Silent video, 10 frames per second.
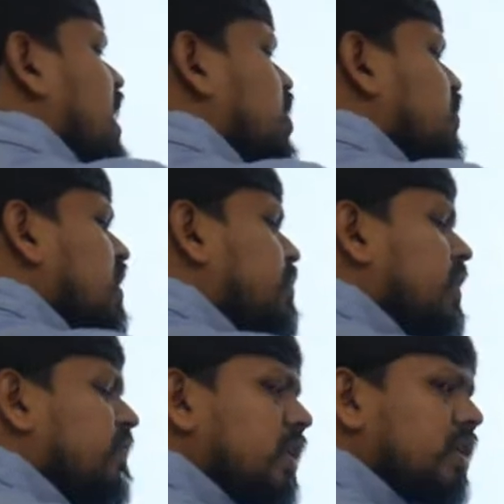you will
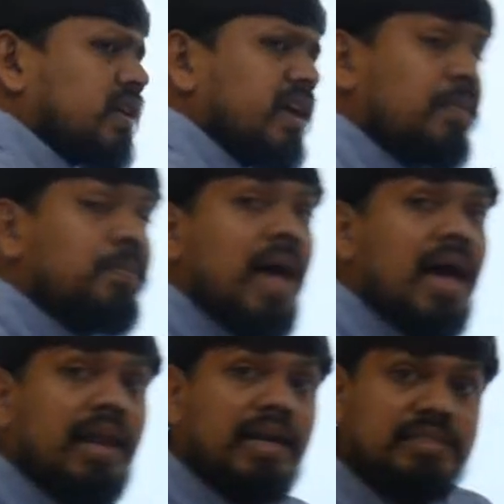prefer, a
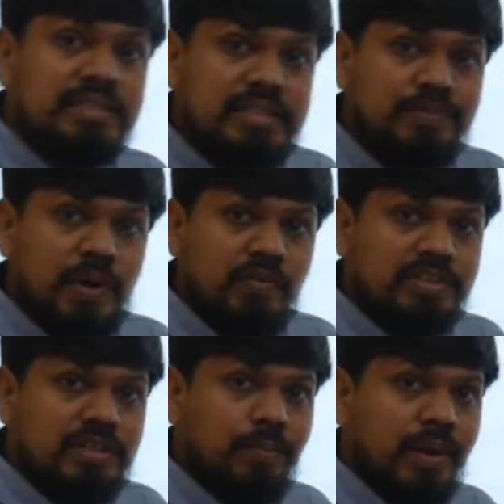balanced power
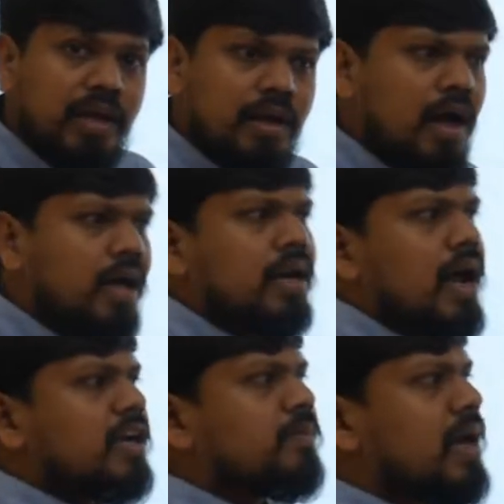supply or
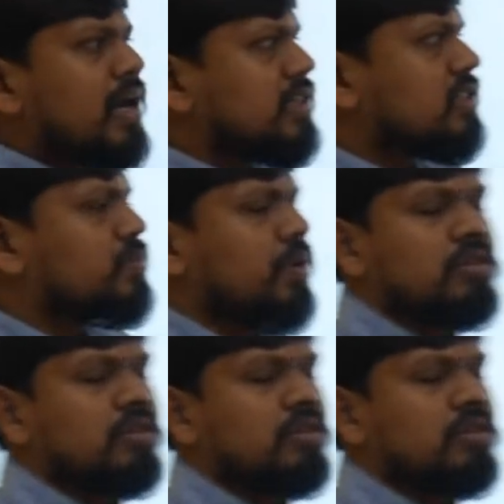unbalanced power